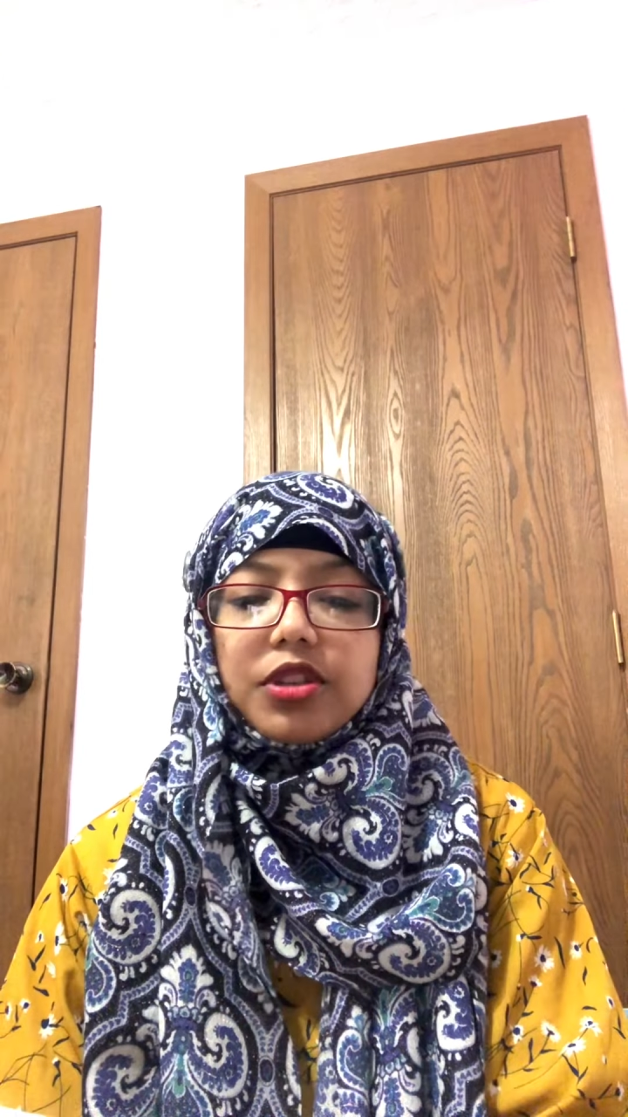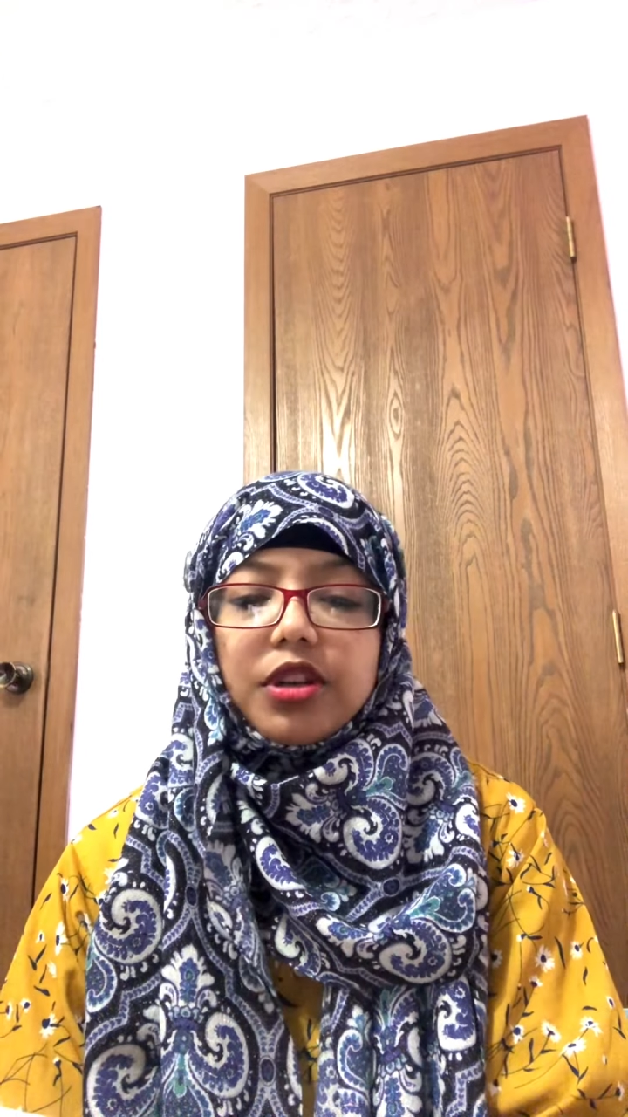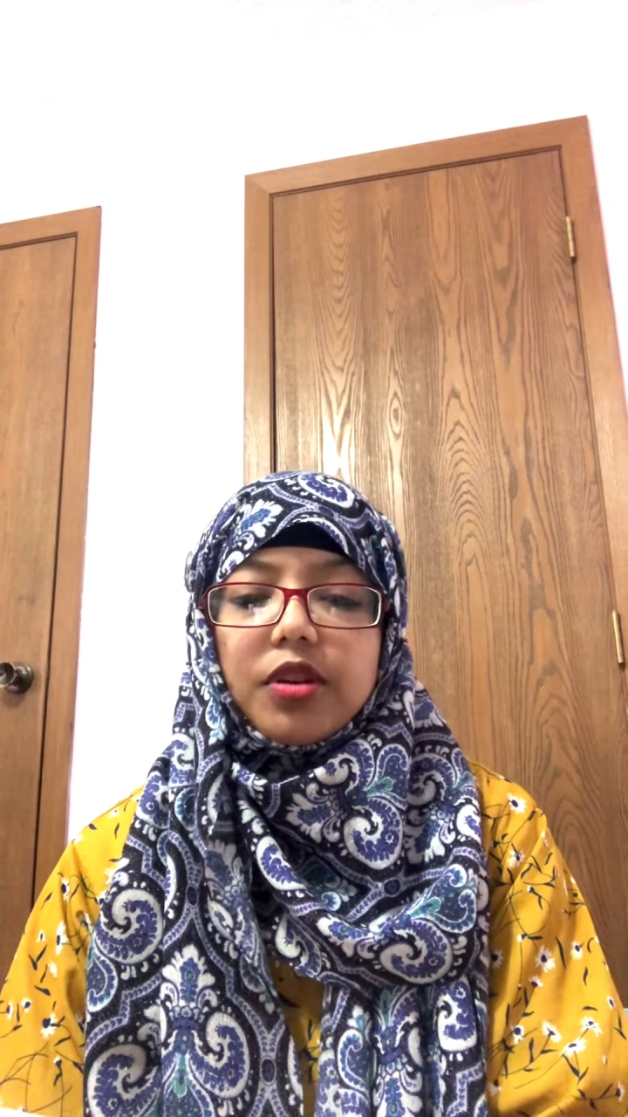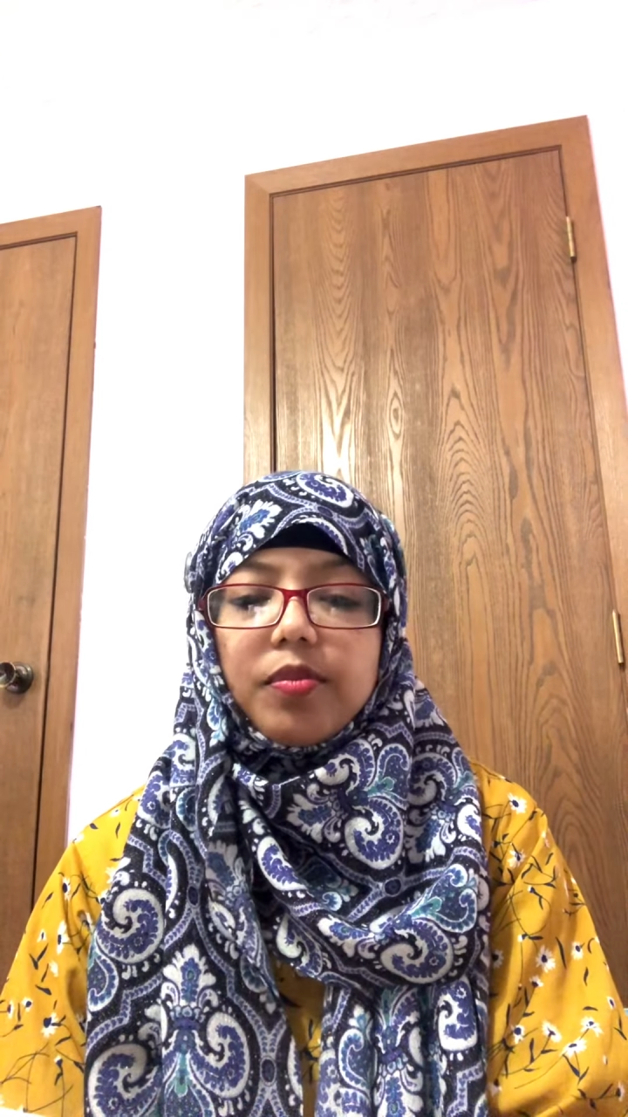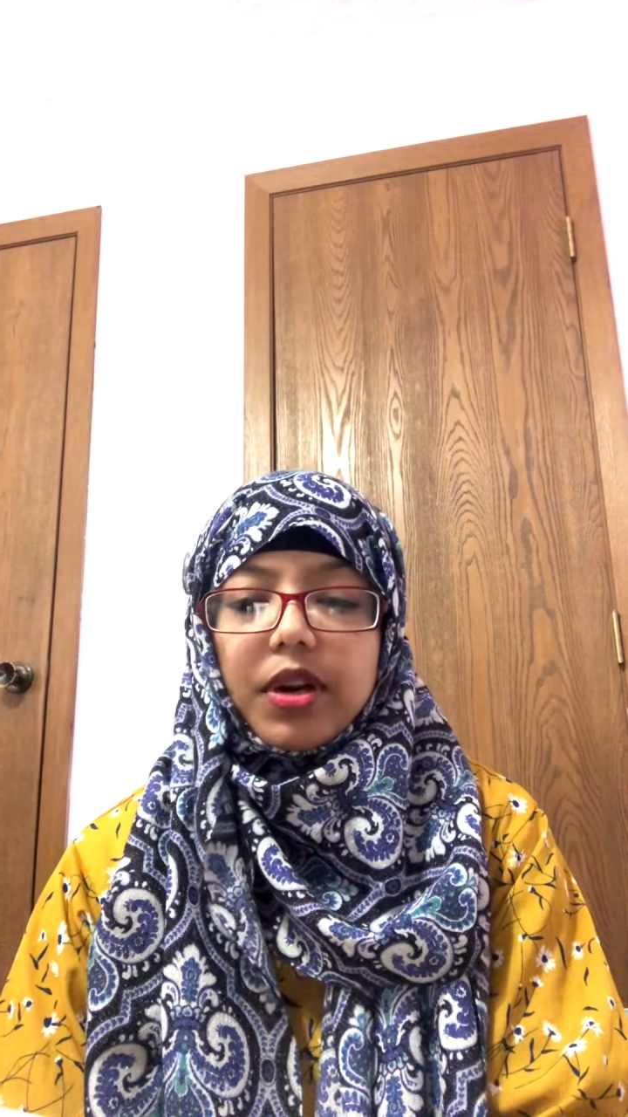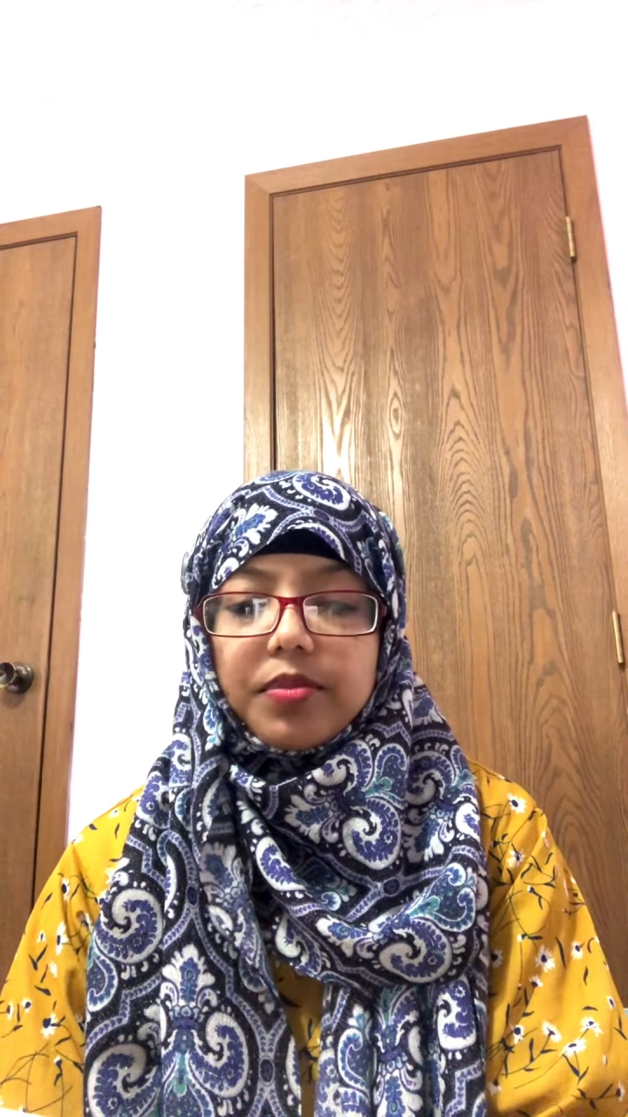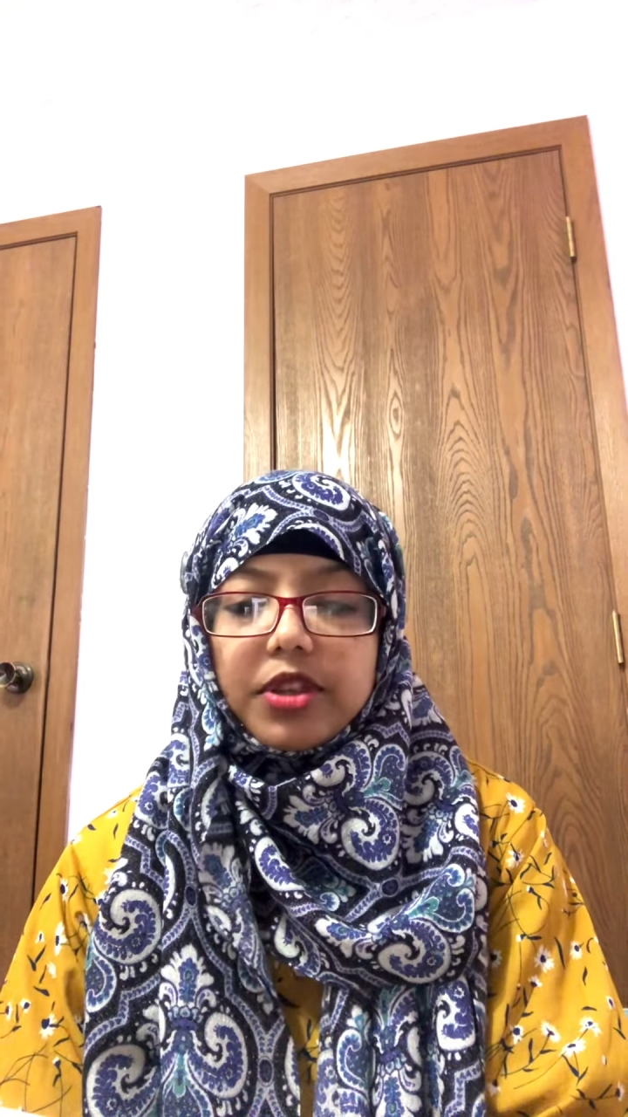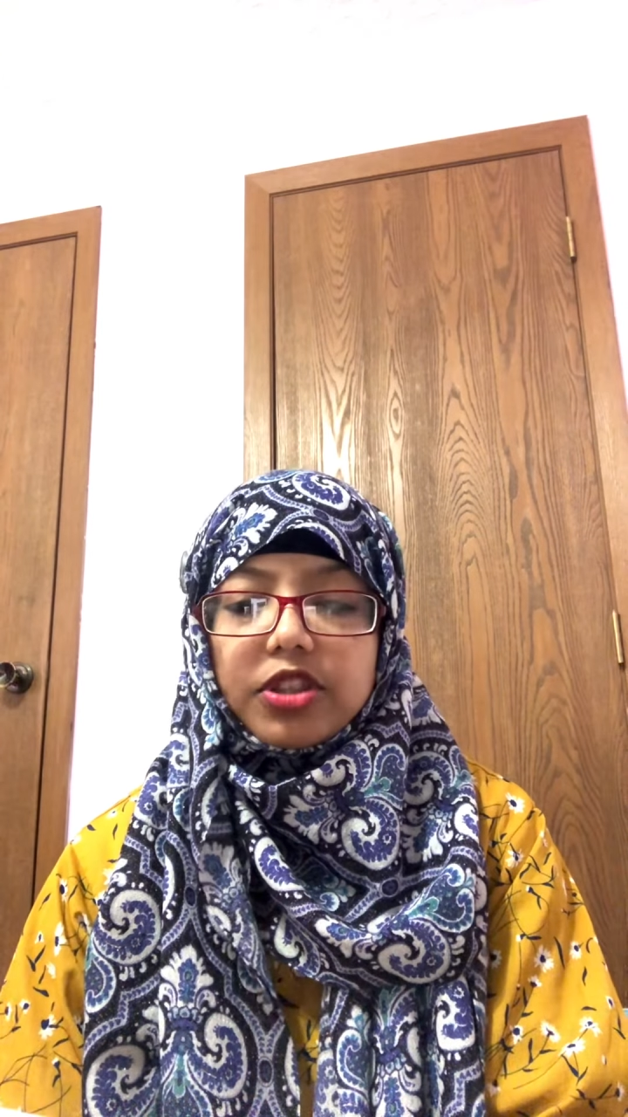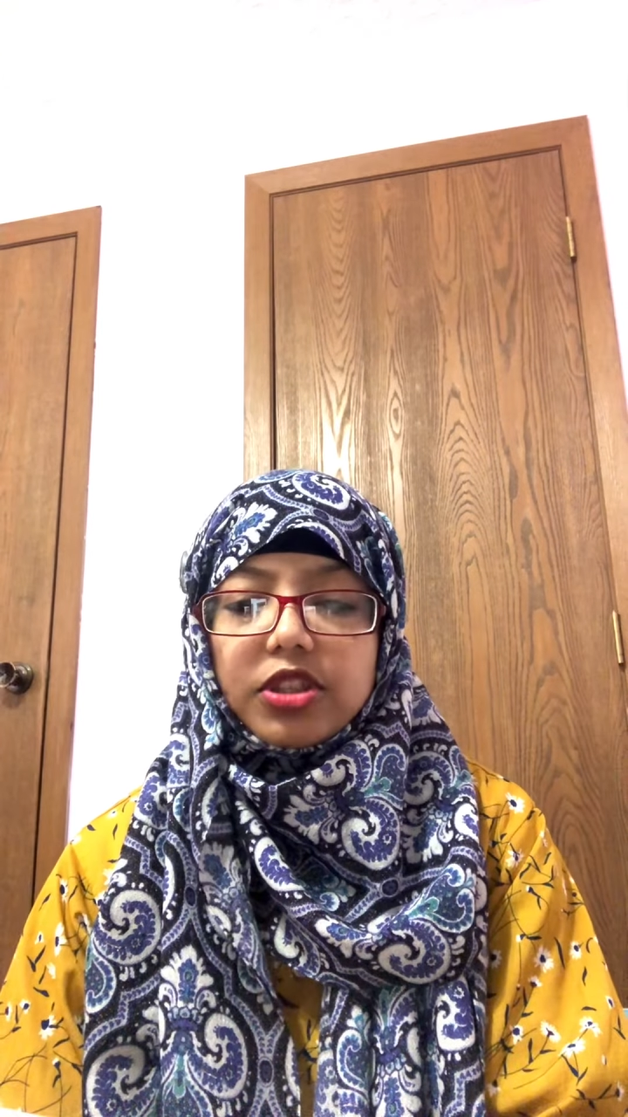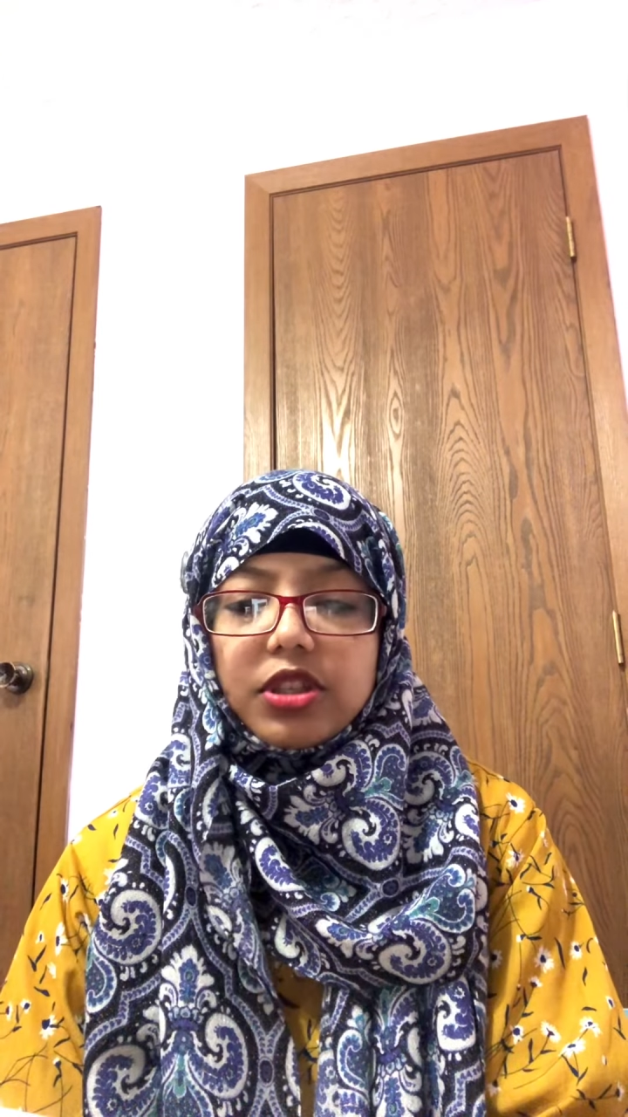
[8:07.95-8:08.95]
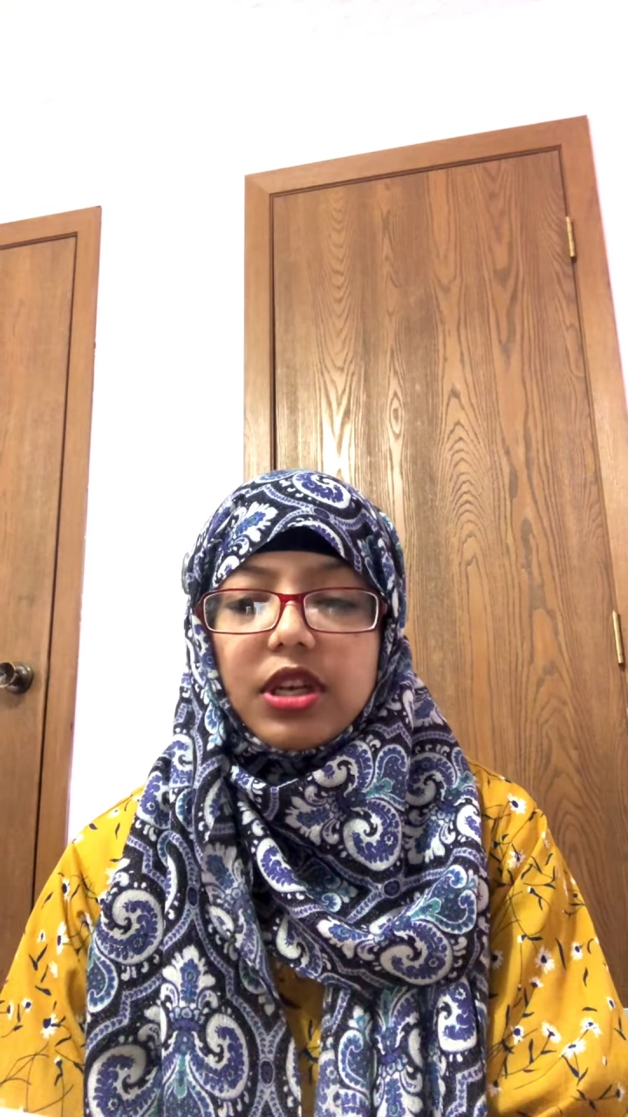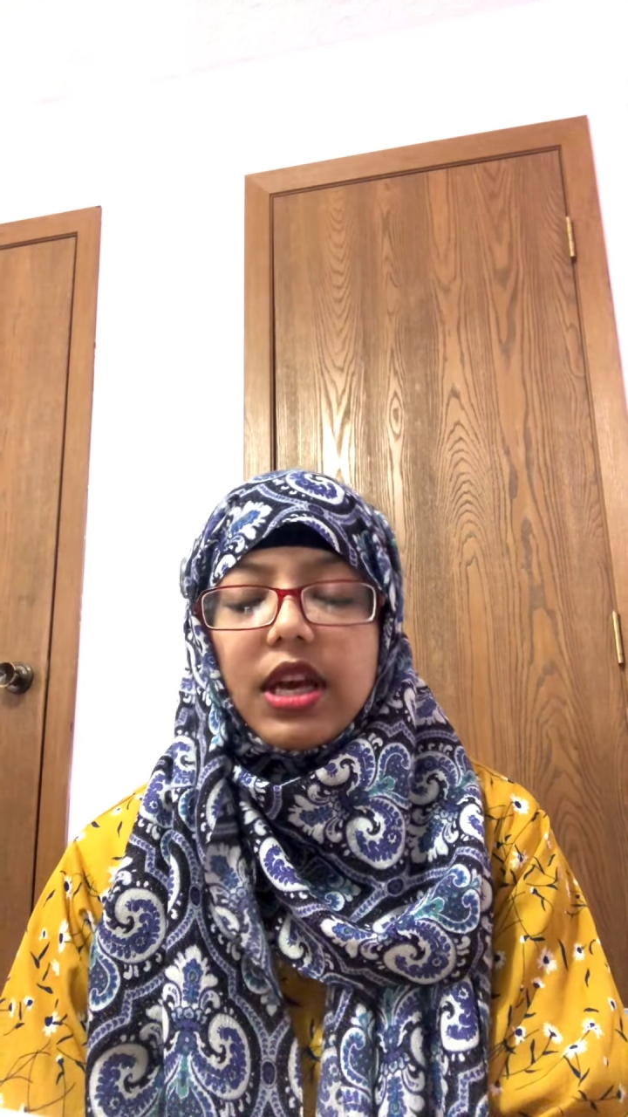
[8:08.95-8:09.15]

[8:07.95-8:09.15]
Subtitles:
your blood pressure.